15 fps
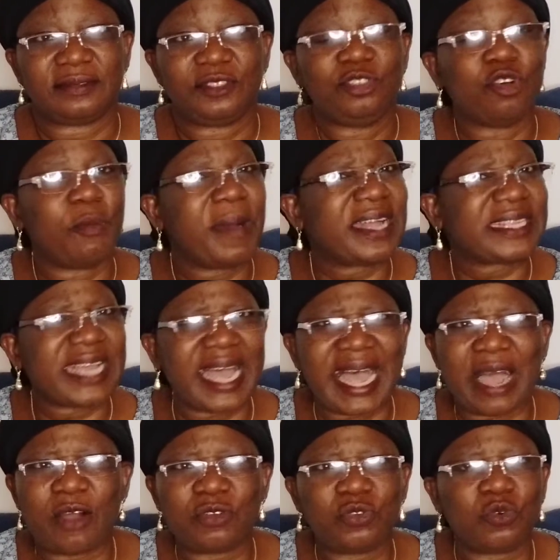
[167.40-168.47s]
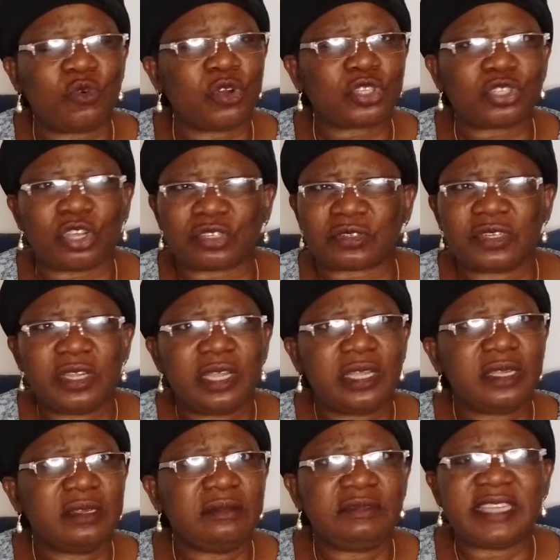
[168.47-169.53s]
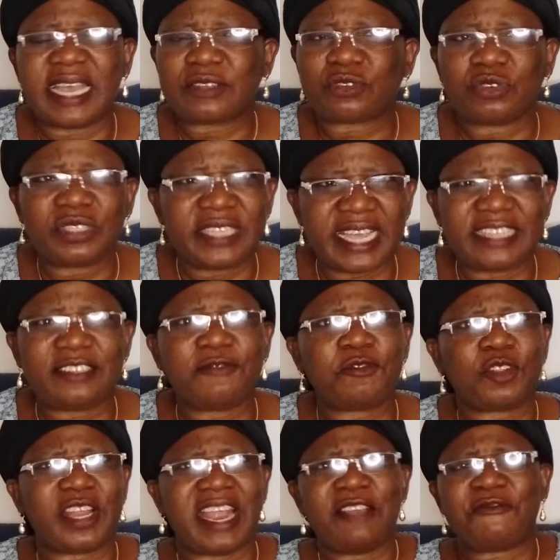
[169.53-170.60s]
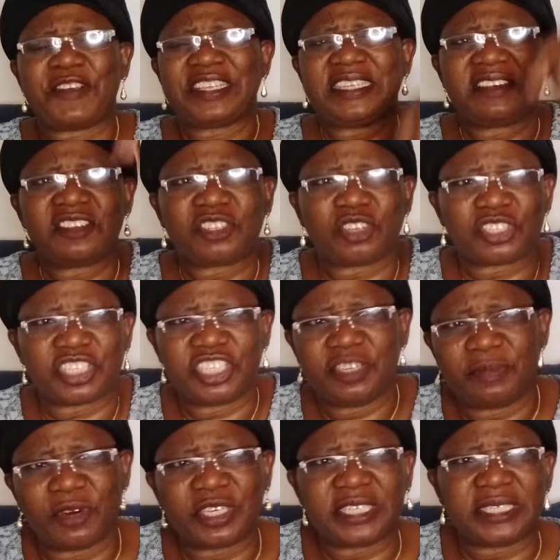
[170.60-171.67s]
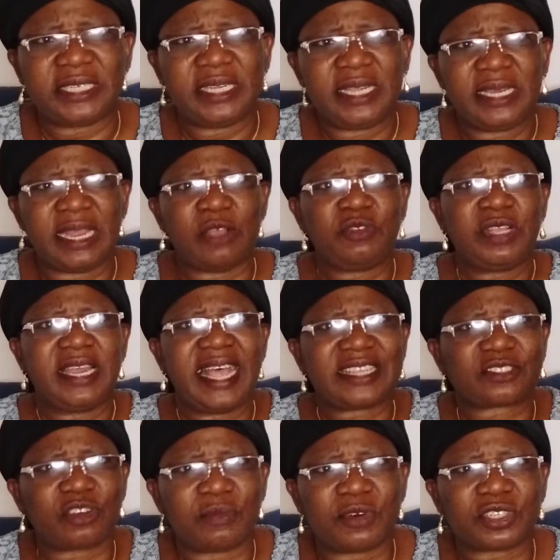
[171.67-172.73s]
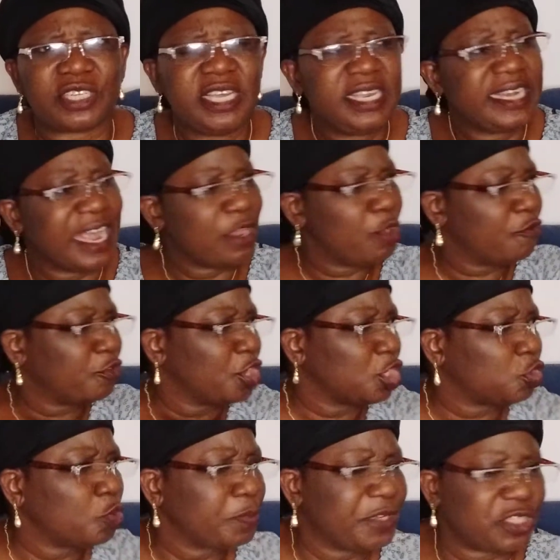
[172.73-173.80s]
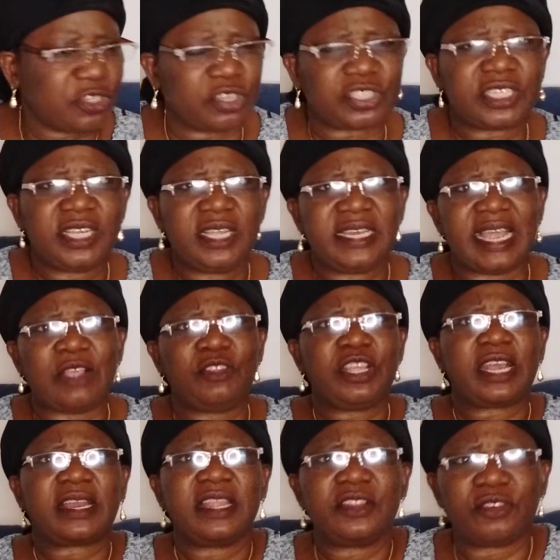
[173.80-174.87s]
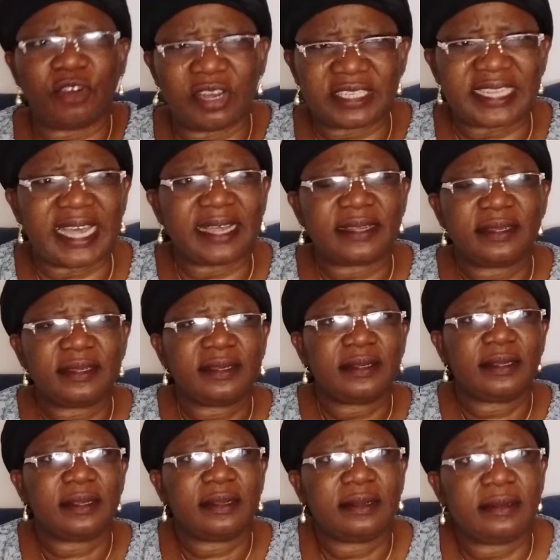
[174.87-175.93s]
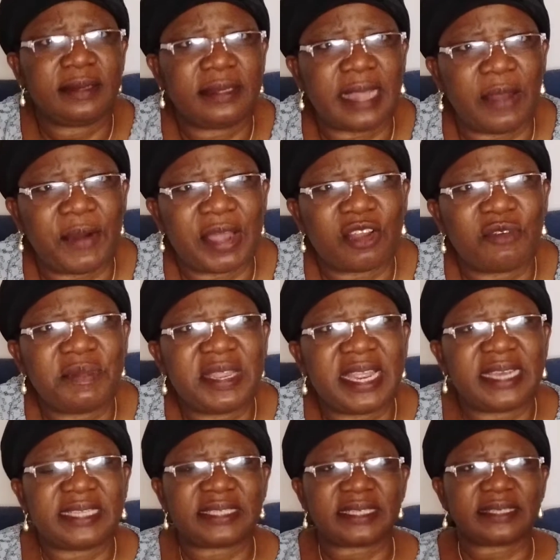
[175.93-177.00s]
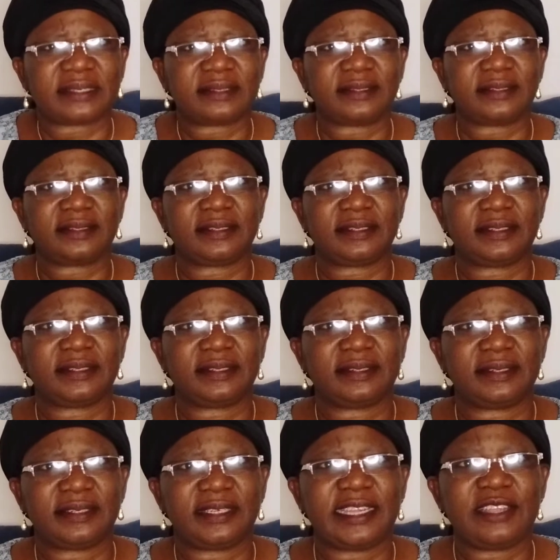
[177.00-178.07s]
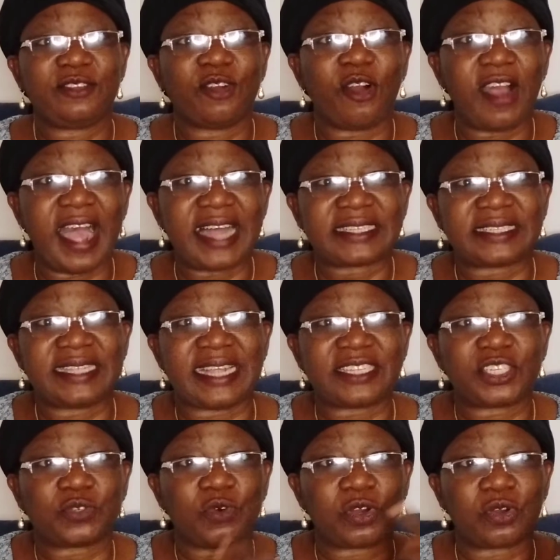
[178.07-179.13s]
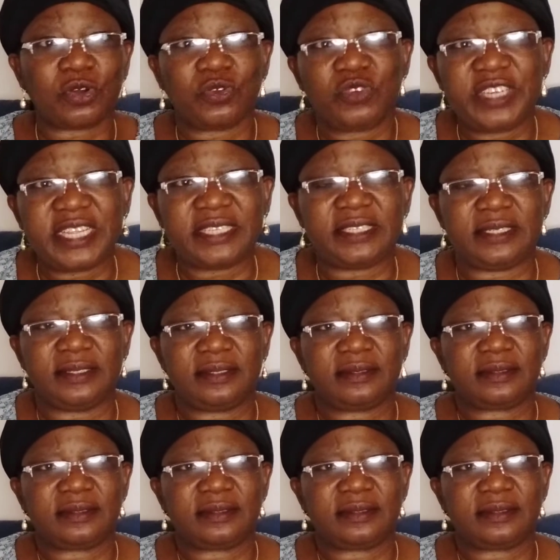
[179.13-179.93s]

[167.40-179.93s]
No matter how you go to church, years to years, even though you first reach church in the morning, now you the last come out, now you even sweep the church, now you clean the altar. That one don't mean anything. Your heart, that is what God needs.